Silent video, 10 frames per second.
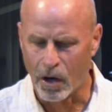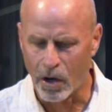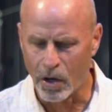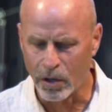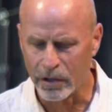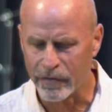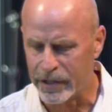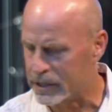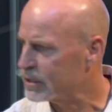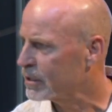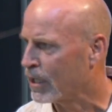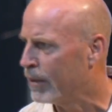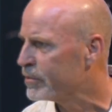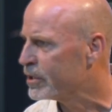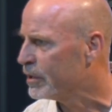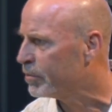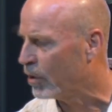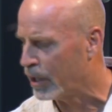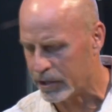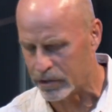All of this comes into
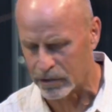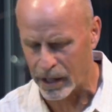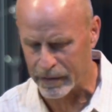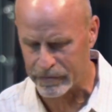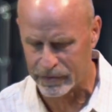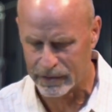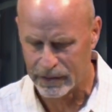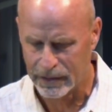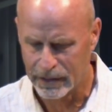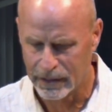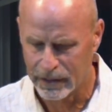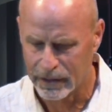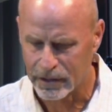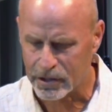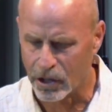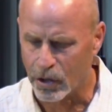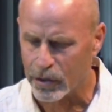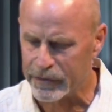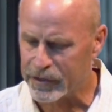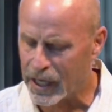play in your life.
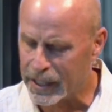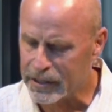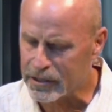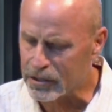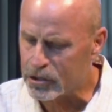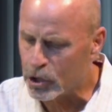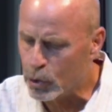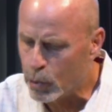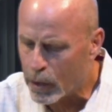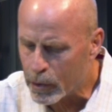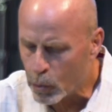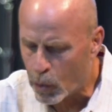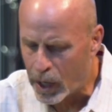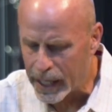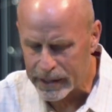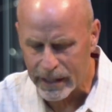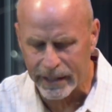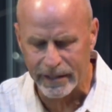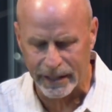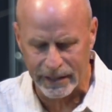So if God doesn't do what we want
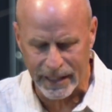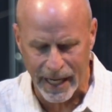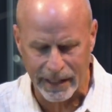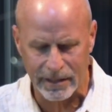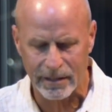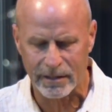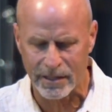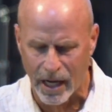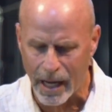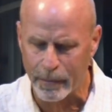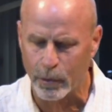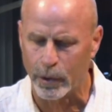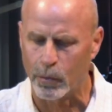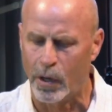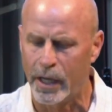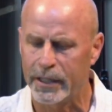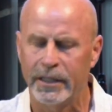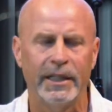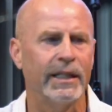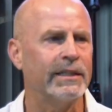at the exact timing we
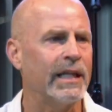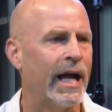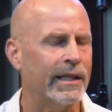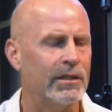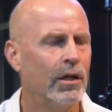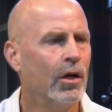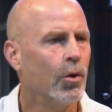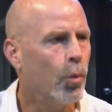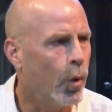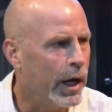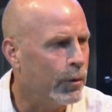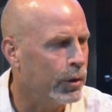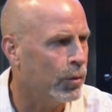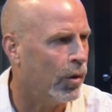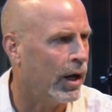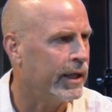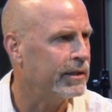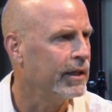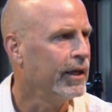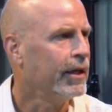want, in the exact way we
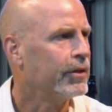want,